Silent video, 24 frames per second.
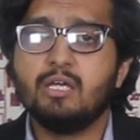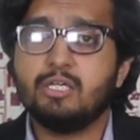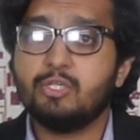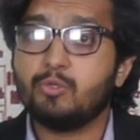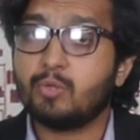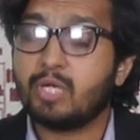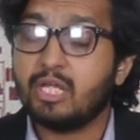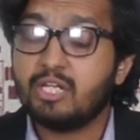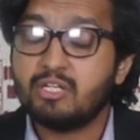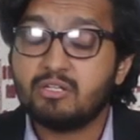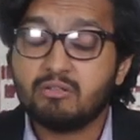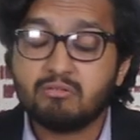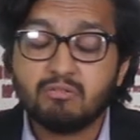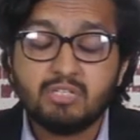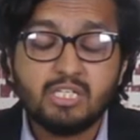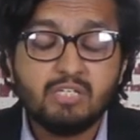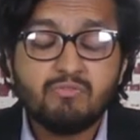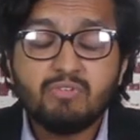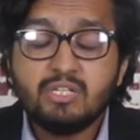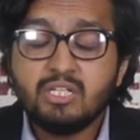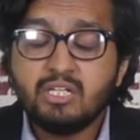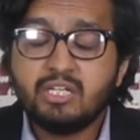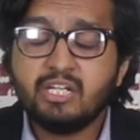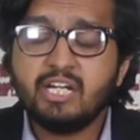You can
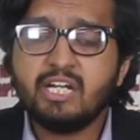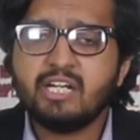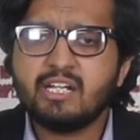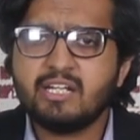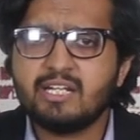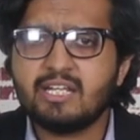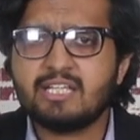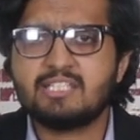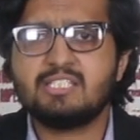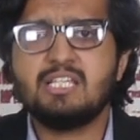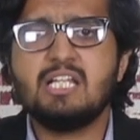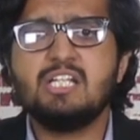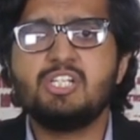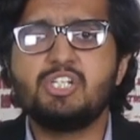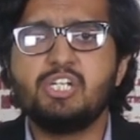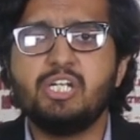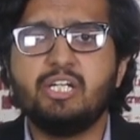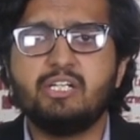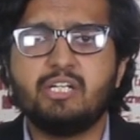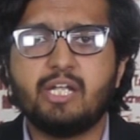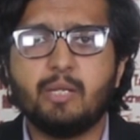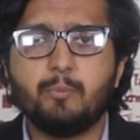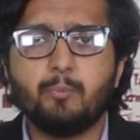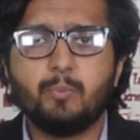even create an Excel
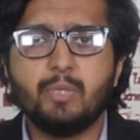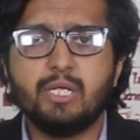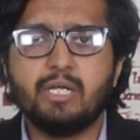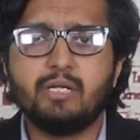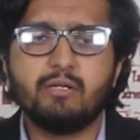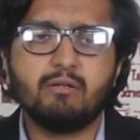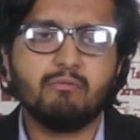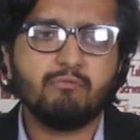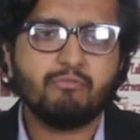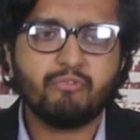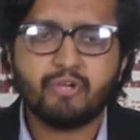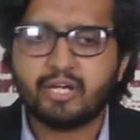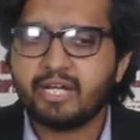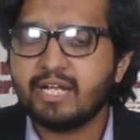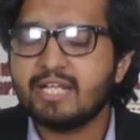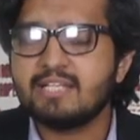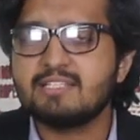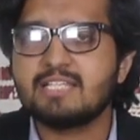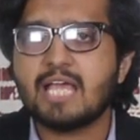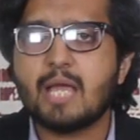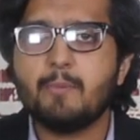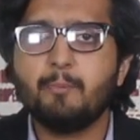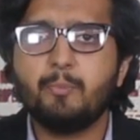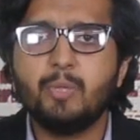sheet template. For an
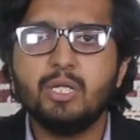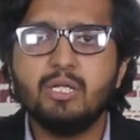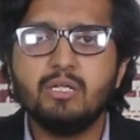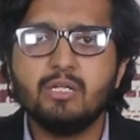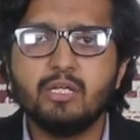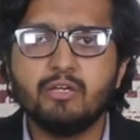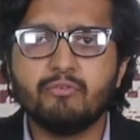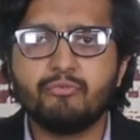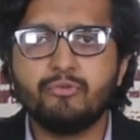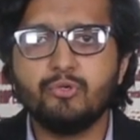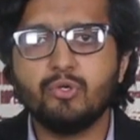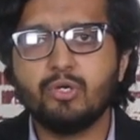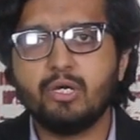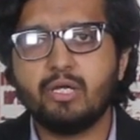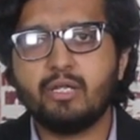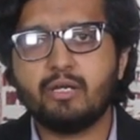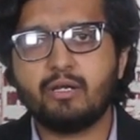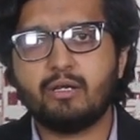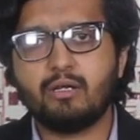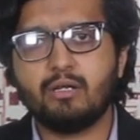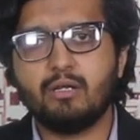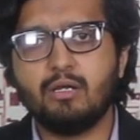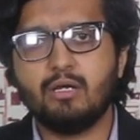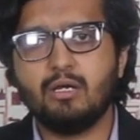example, if you
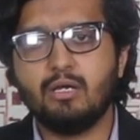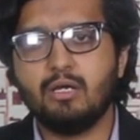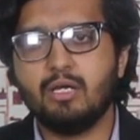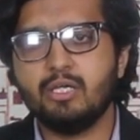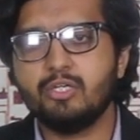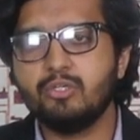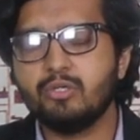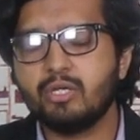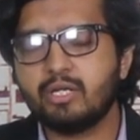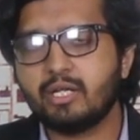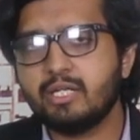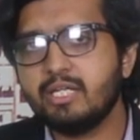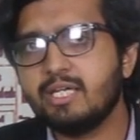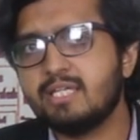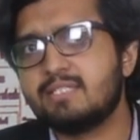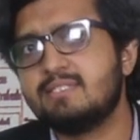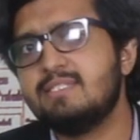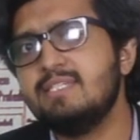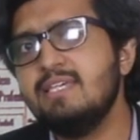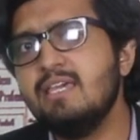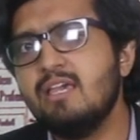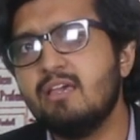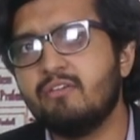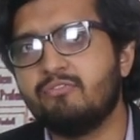are uh, you are running a
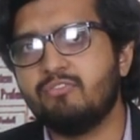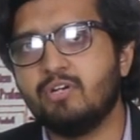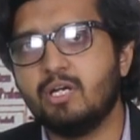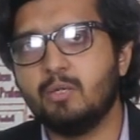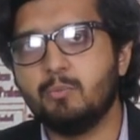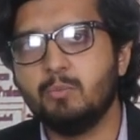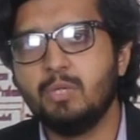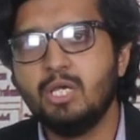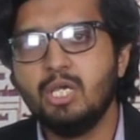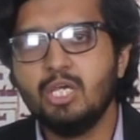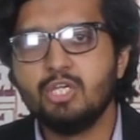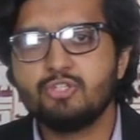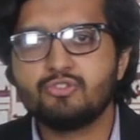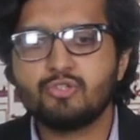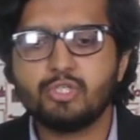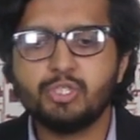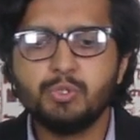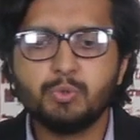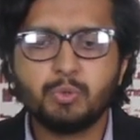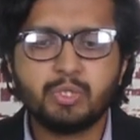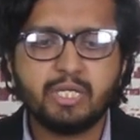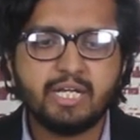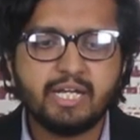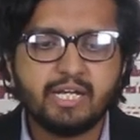CA firm, so
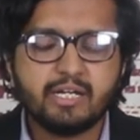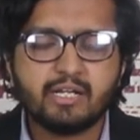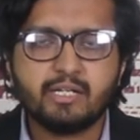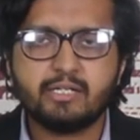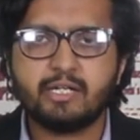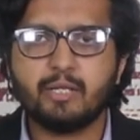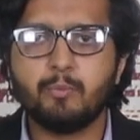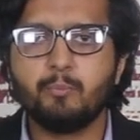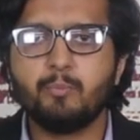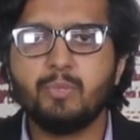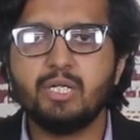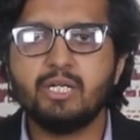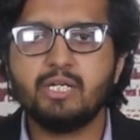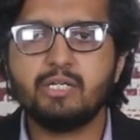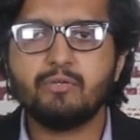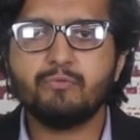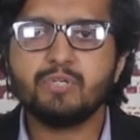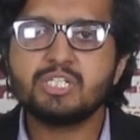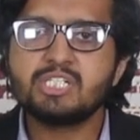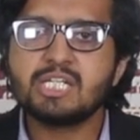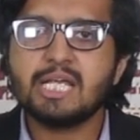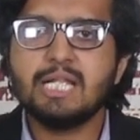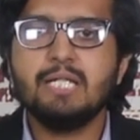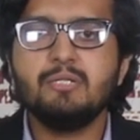you create a template
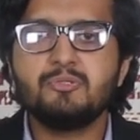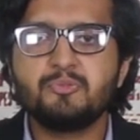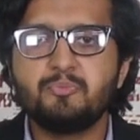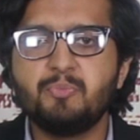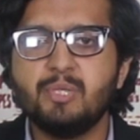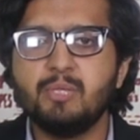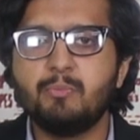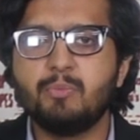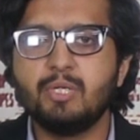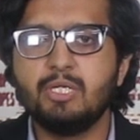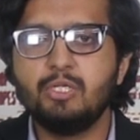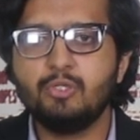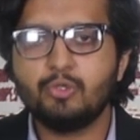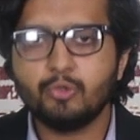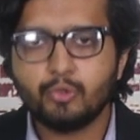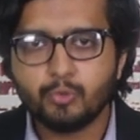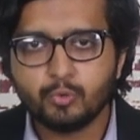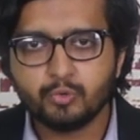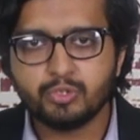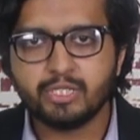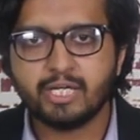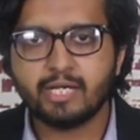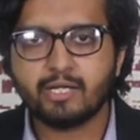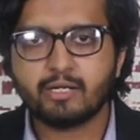which helps people to
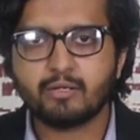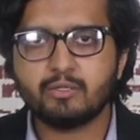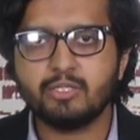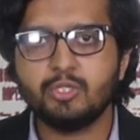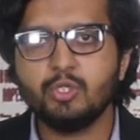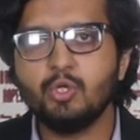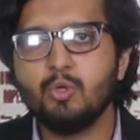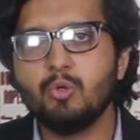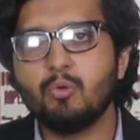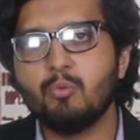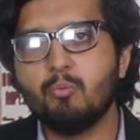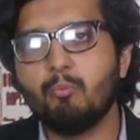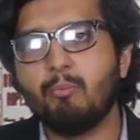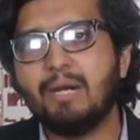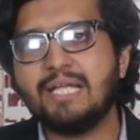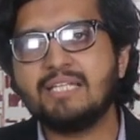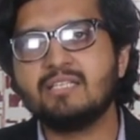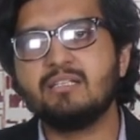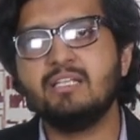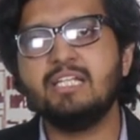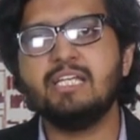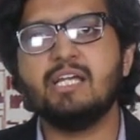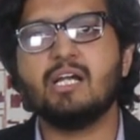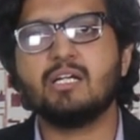do their you know
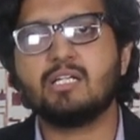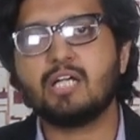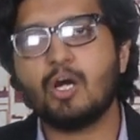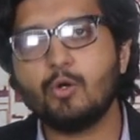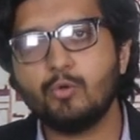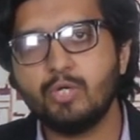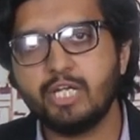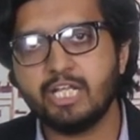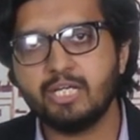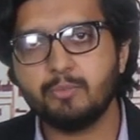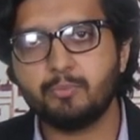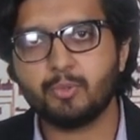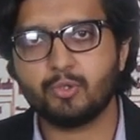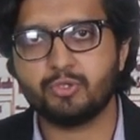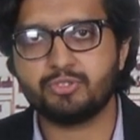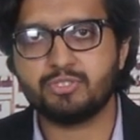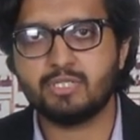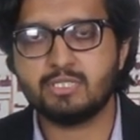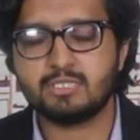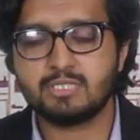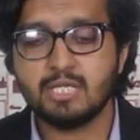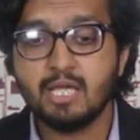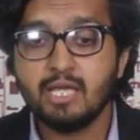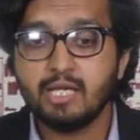monthly accounting
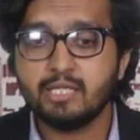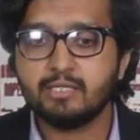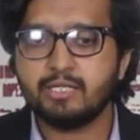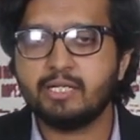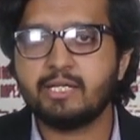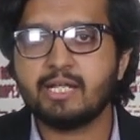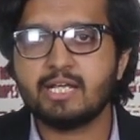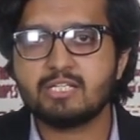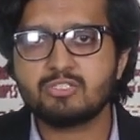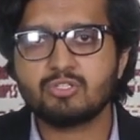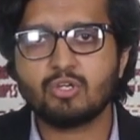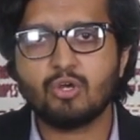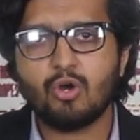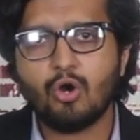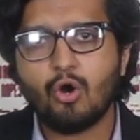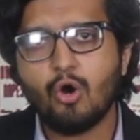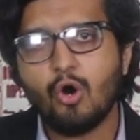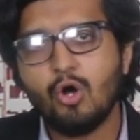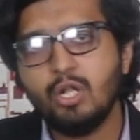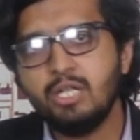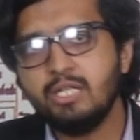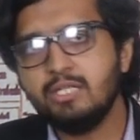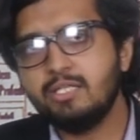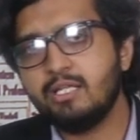process that has
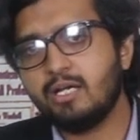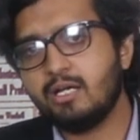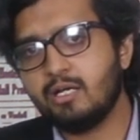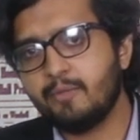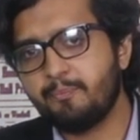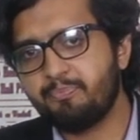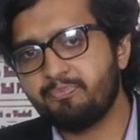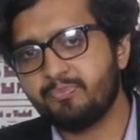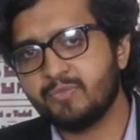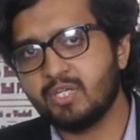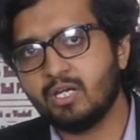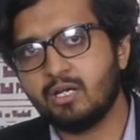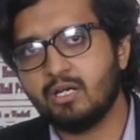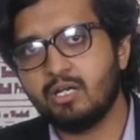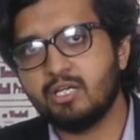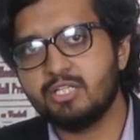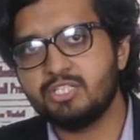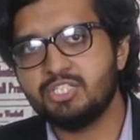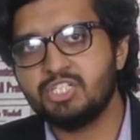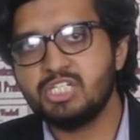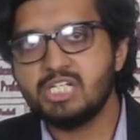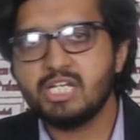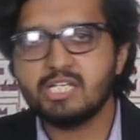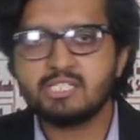all the,
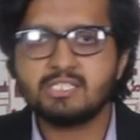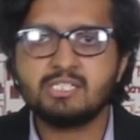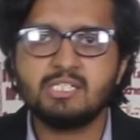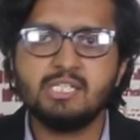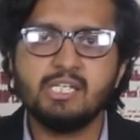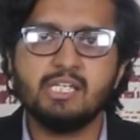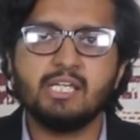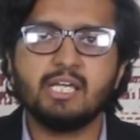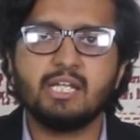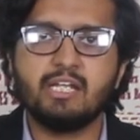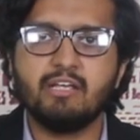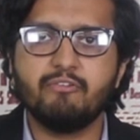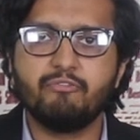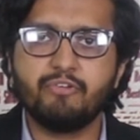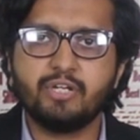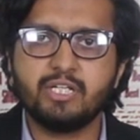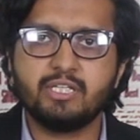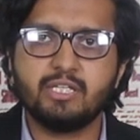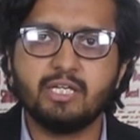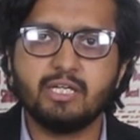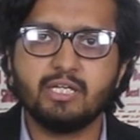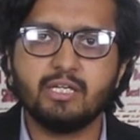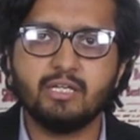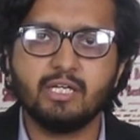the GST and
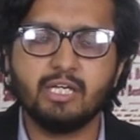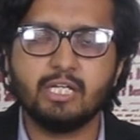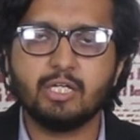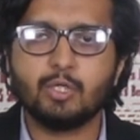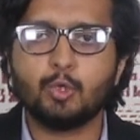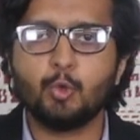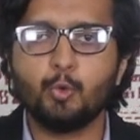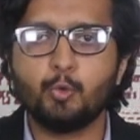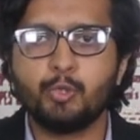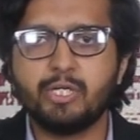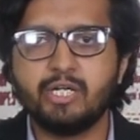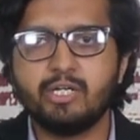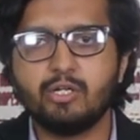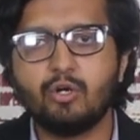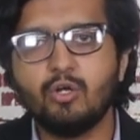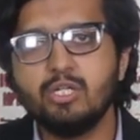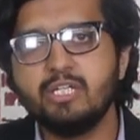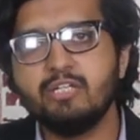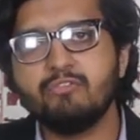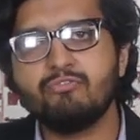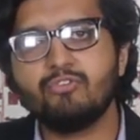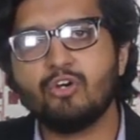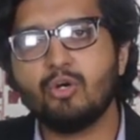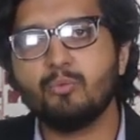everything included.
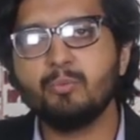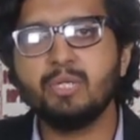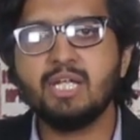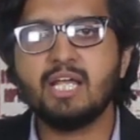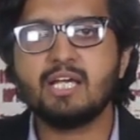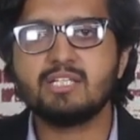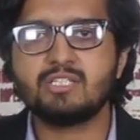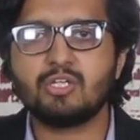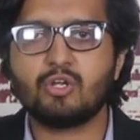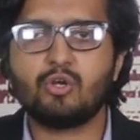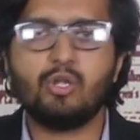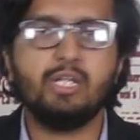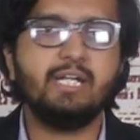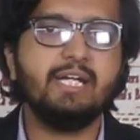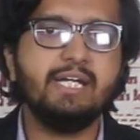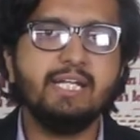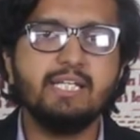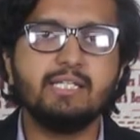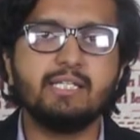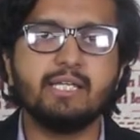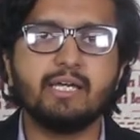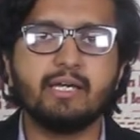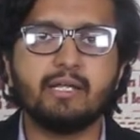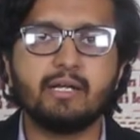All the formulas are
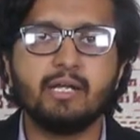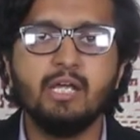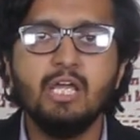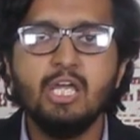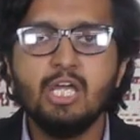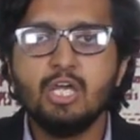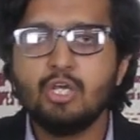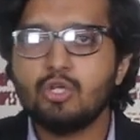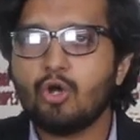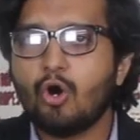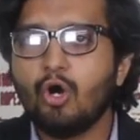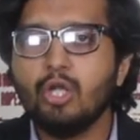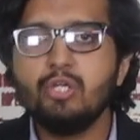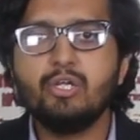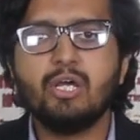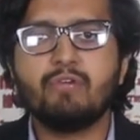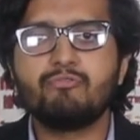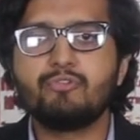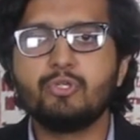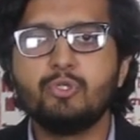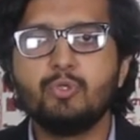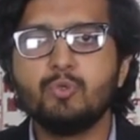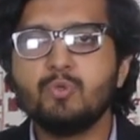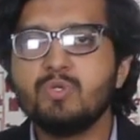already there. All you
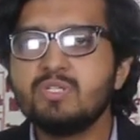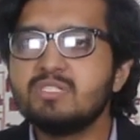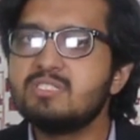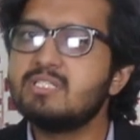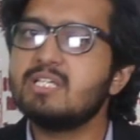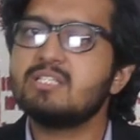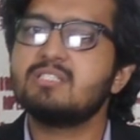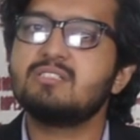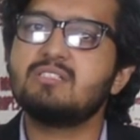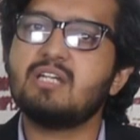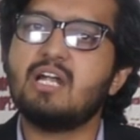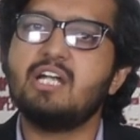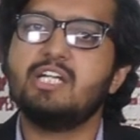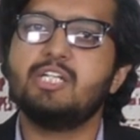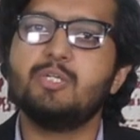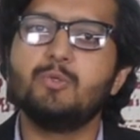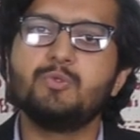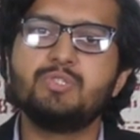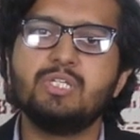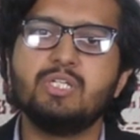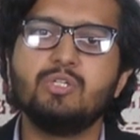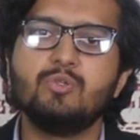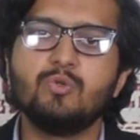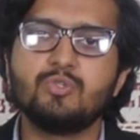have to do is just start
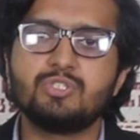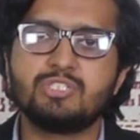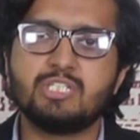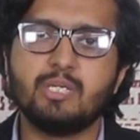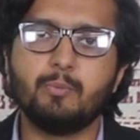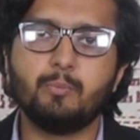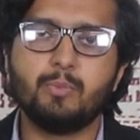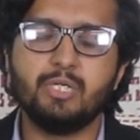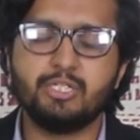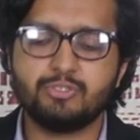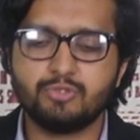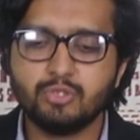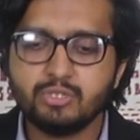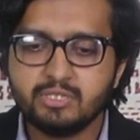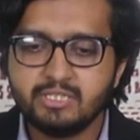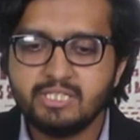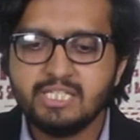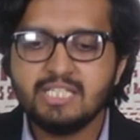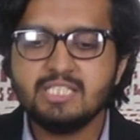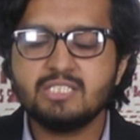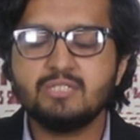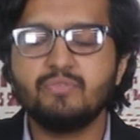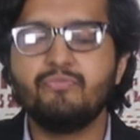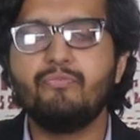using those templates. So
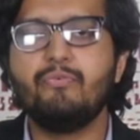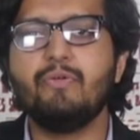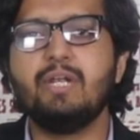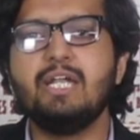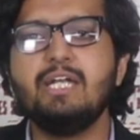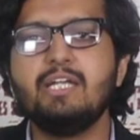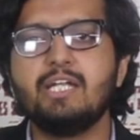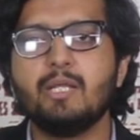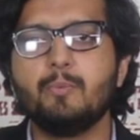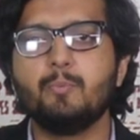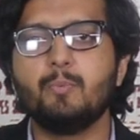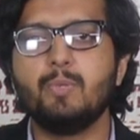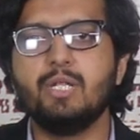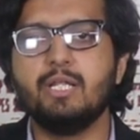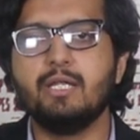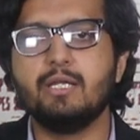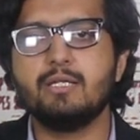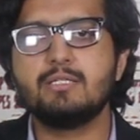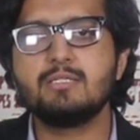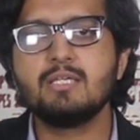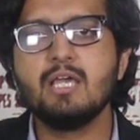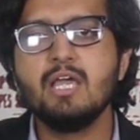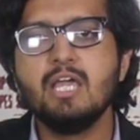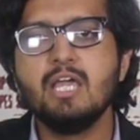these free
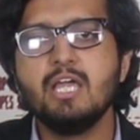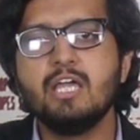templates